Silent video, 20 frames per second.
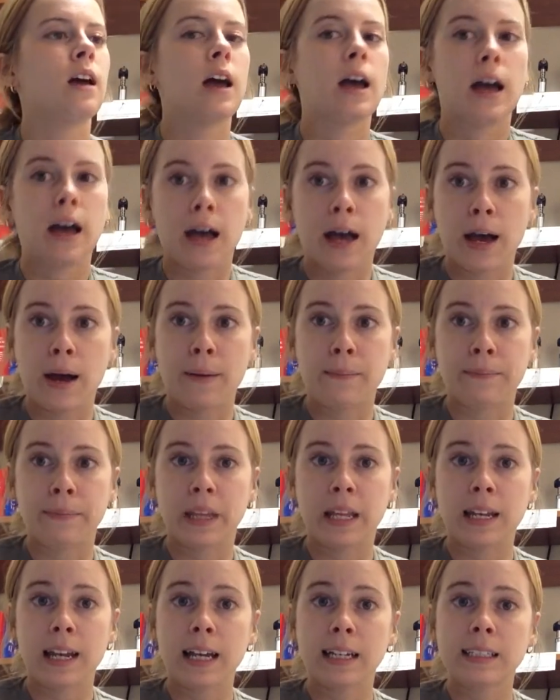
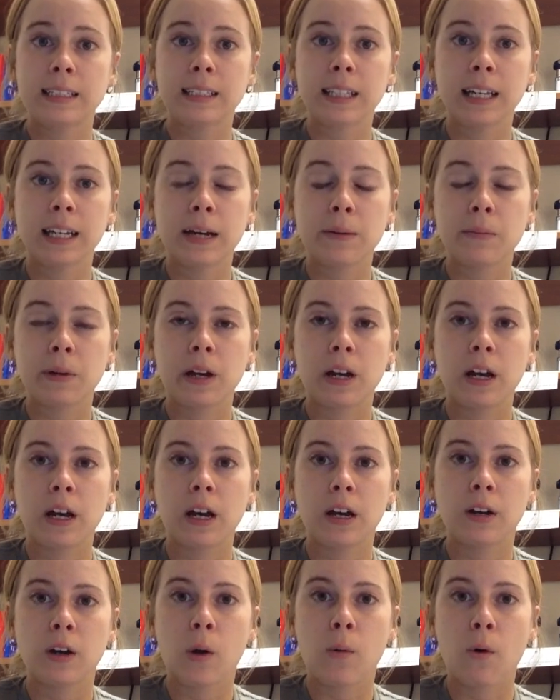The next thing I'm going
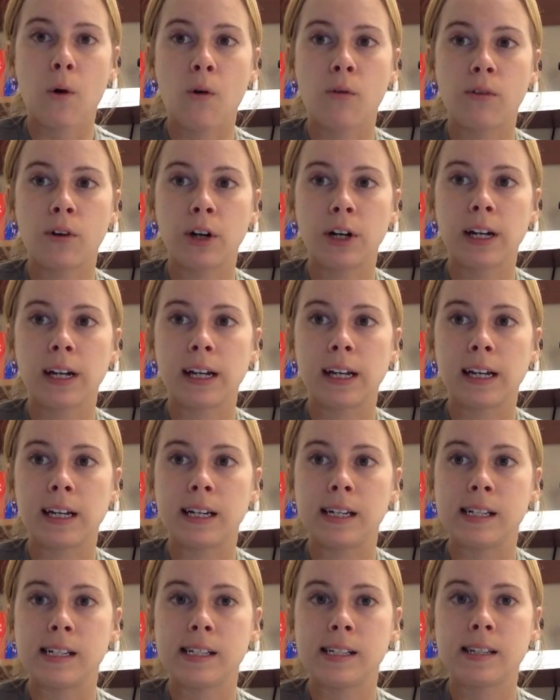to go over
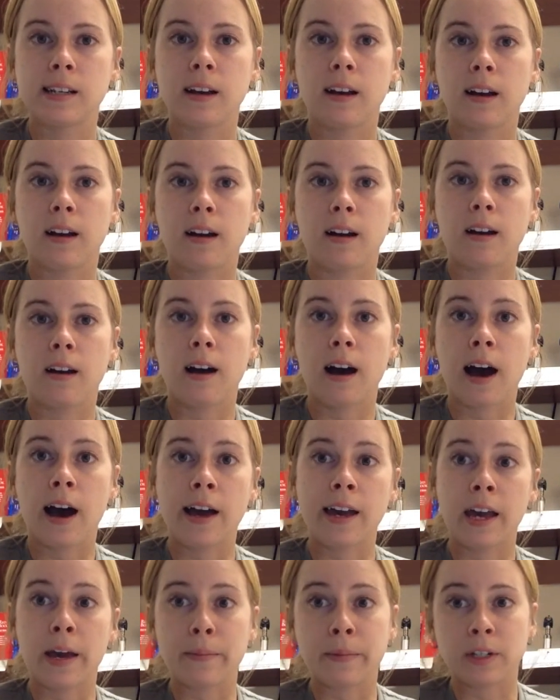is
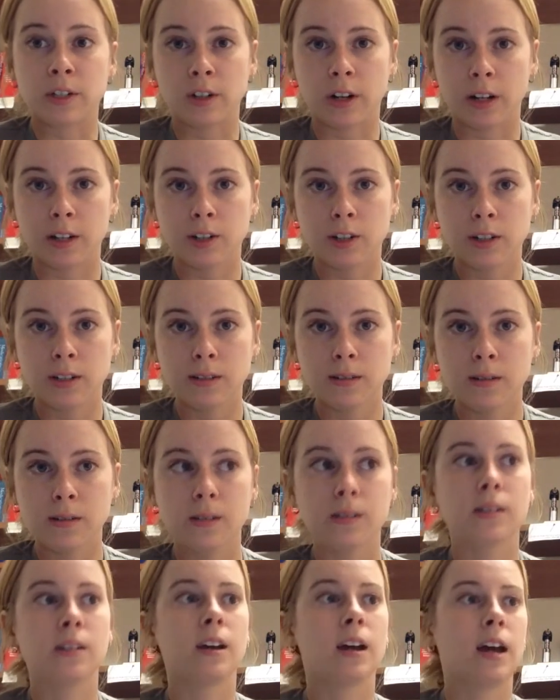IM
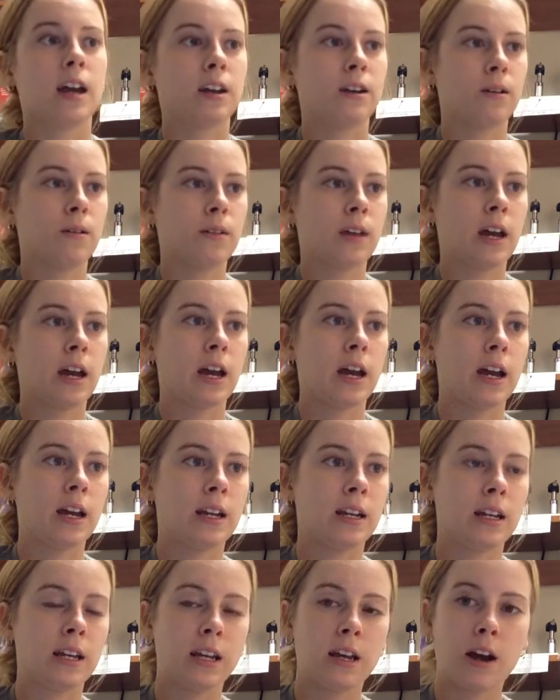injections. I know that
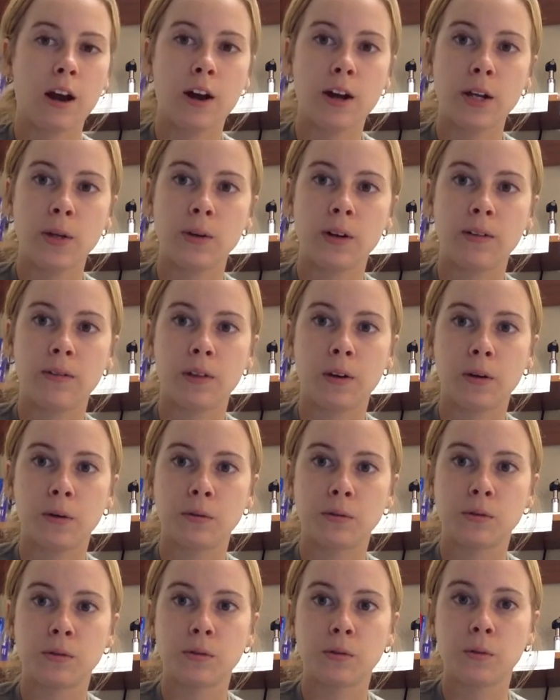in ER you give
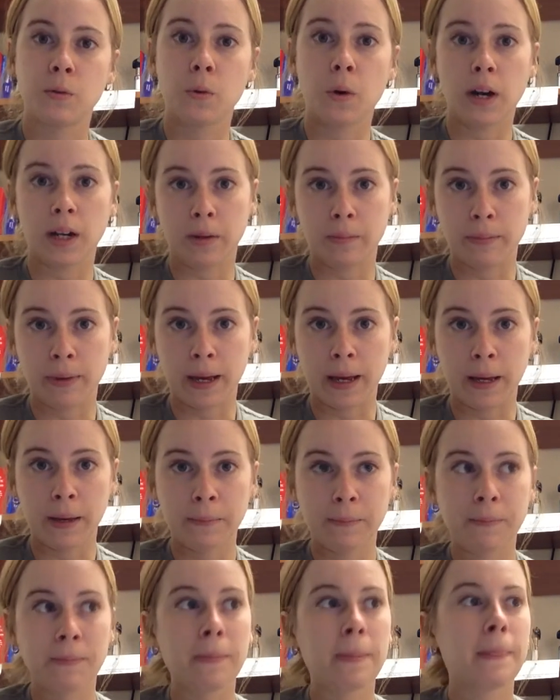those quite a
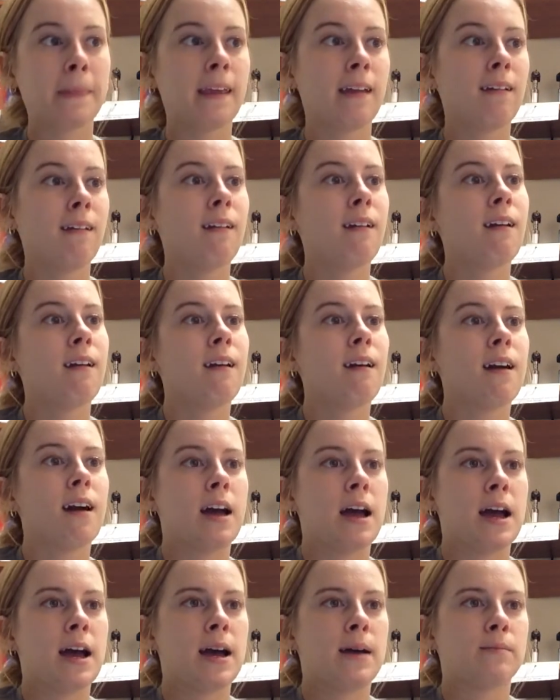bit.
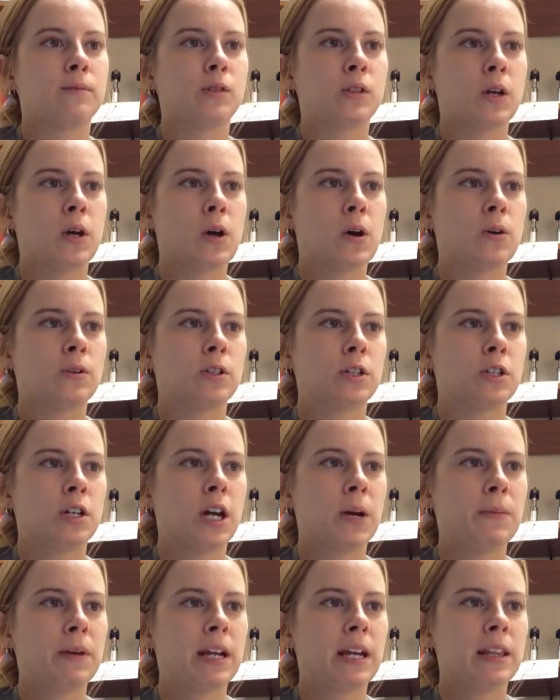So
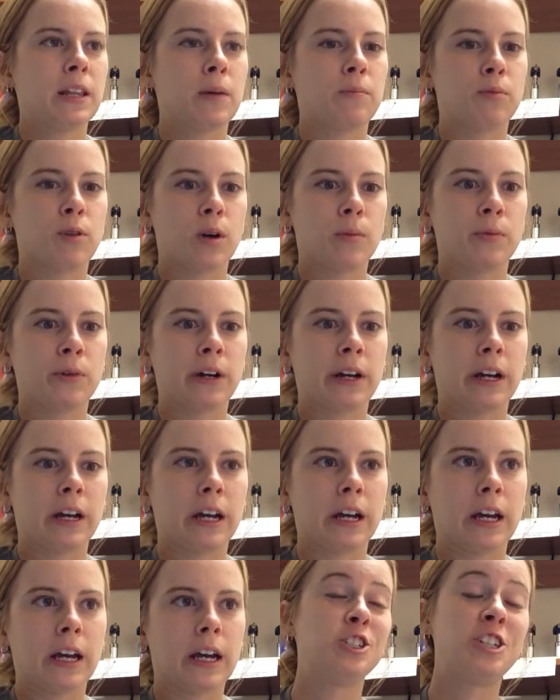determining the
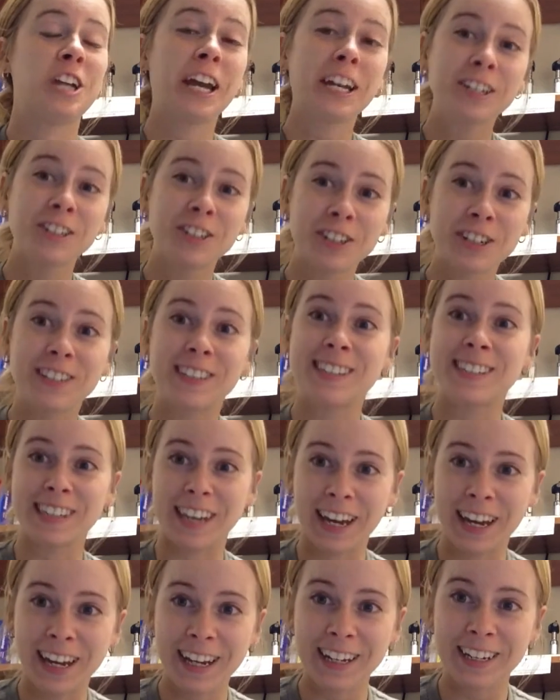appropriate injection
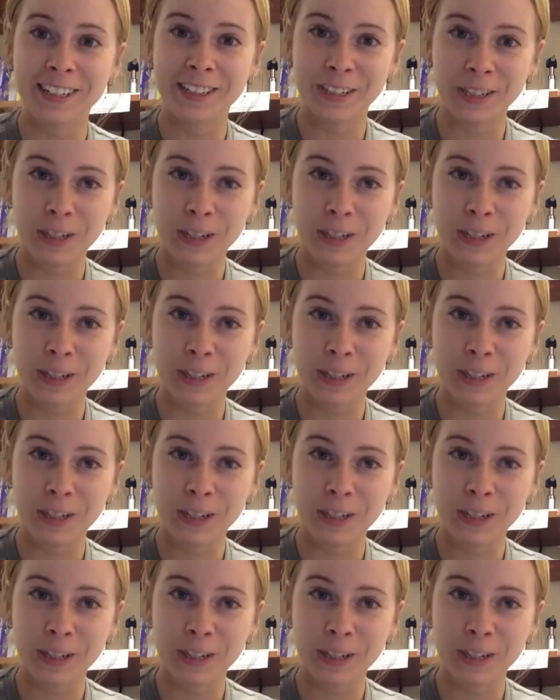site,